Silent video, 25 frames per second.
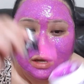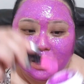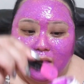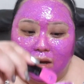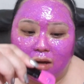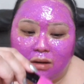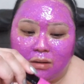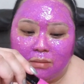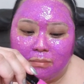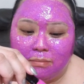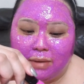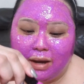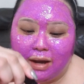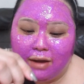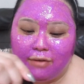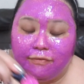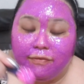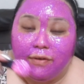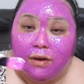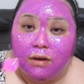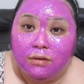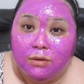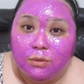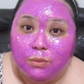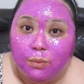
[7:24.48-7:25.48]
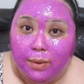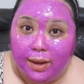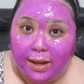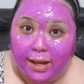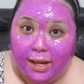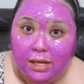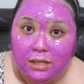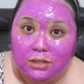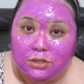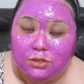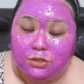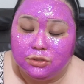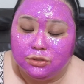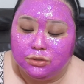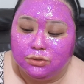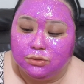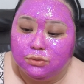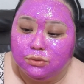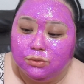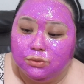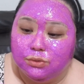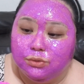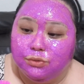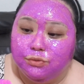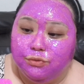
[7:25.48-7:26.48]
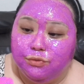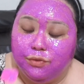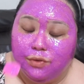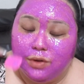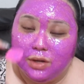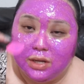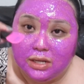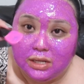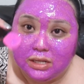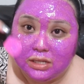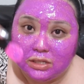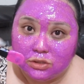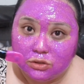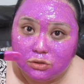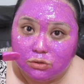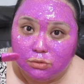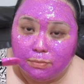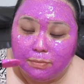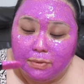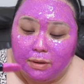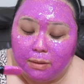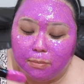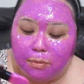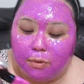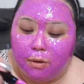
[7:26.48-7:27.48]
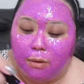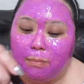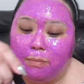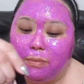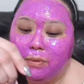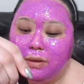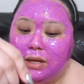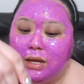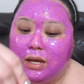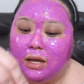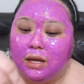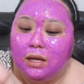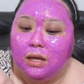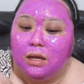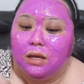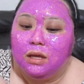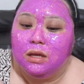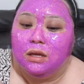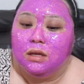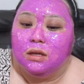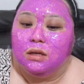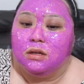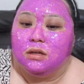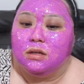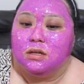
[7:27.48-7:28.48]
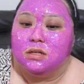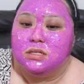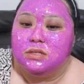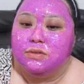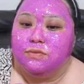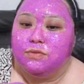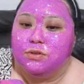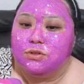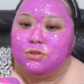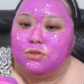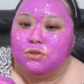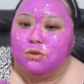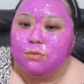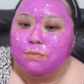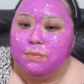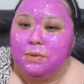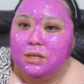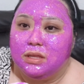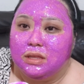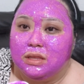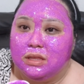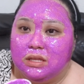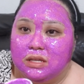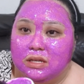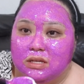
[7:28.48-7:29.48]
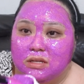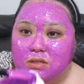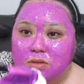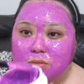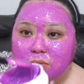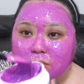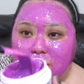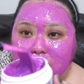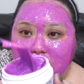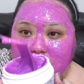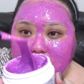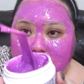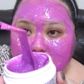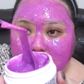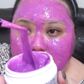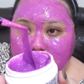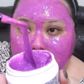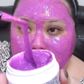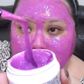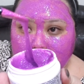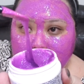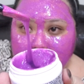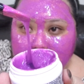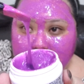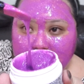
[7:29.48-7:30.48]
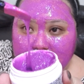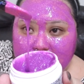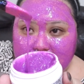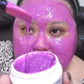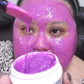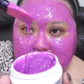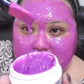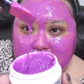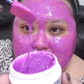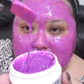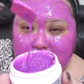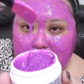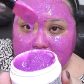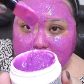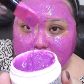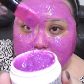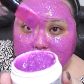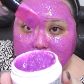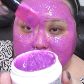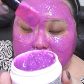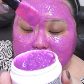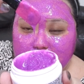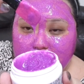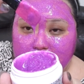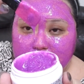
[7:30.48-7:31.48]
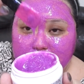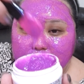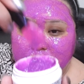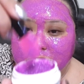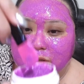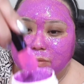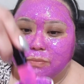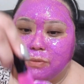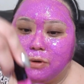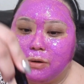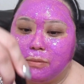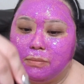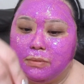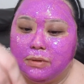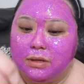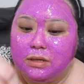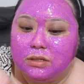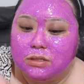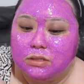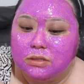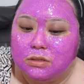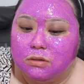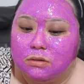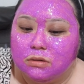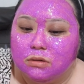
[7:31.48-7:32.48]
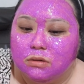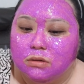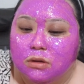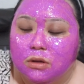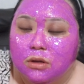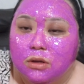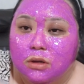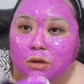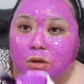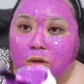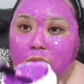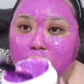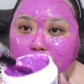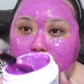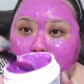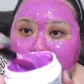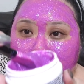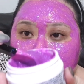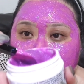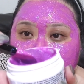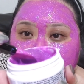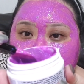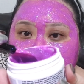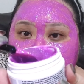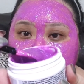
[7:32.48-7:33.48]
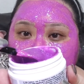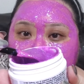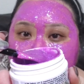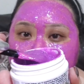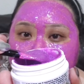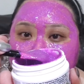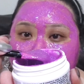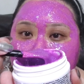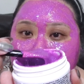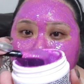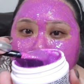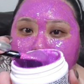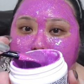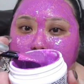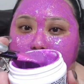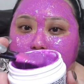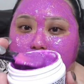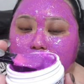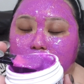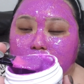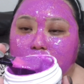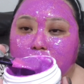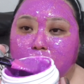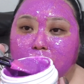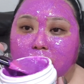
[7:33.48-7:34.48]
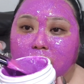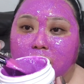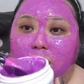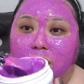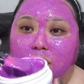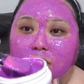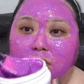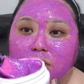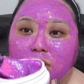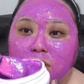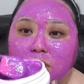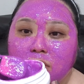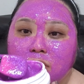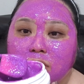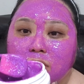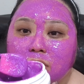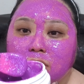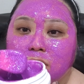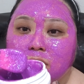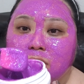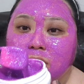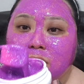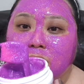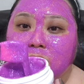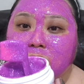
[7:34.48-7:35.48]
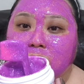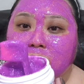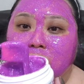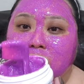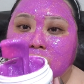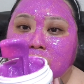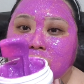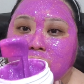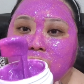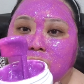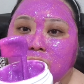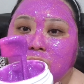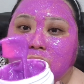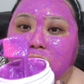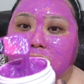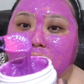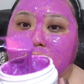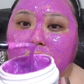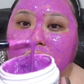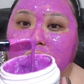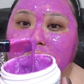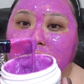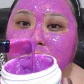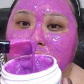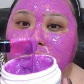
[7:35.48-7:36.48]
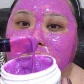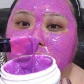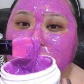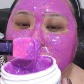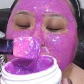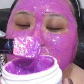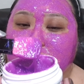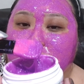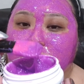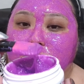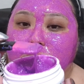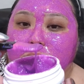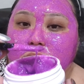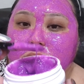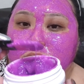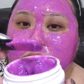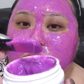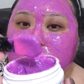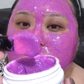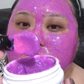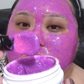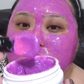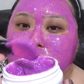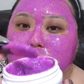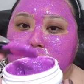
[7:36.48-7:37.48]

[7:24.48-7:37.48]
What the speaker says: but I found a way to really scoop it up properly, because if you scoop it this way it won't really stick to the spatula properly. So what you do is you scoop a good amount and then you do the twist,